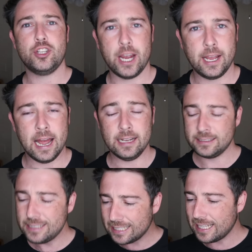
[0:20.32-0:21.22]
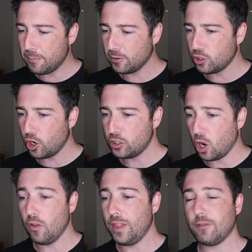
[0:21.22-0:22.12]
check it out. 6 episodes
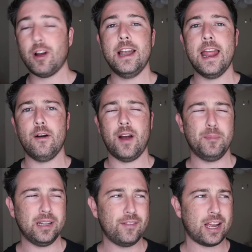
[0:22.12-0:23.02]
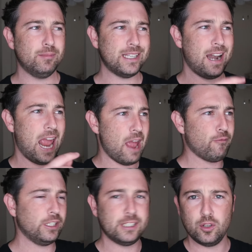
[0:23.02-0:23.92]
on there right now. I believe it comes out
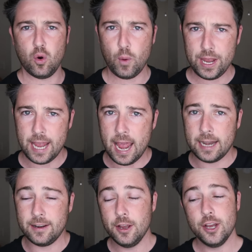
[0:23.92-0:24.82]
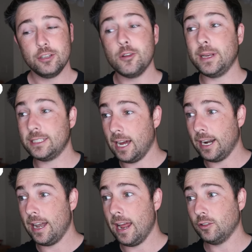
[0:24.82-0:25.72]
every single weekend. So, I'm
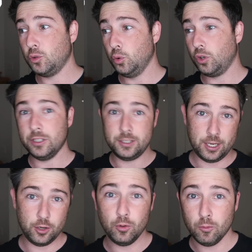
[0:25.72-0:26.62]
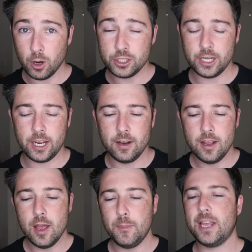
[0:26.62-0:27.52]
excited now to continue watching it
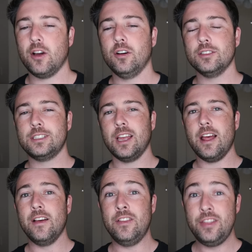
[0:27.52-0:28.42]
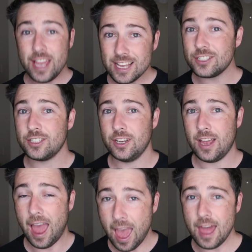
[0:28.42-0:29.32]
because this
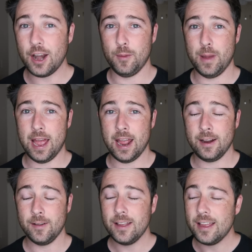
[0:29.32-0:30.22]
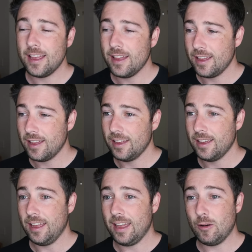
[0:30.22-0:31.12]
anime
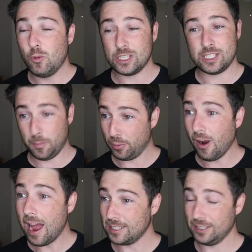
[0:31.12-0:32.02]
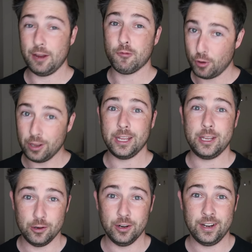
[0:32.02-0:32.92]
was surprisingly really
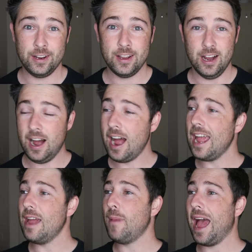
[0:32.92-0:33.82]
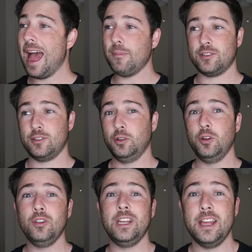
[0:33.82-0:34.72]
good. I am
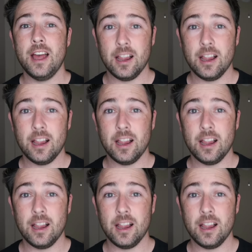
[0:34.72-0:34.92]
absolutely